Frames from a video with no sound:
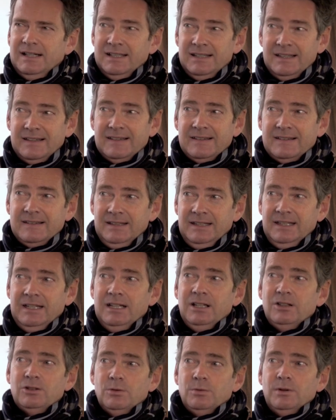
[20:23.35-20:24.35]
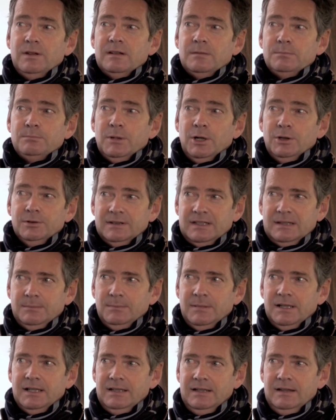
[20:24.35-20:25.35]
and seeing the response
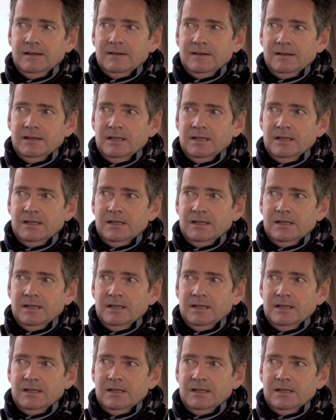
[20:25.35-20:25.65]
by these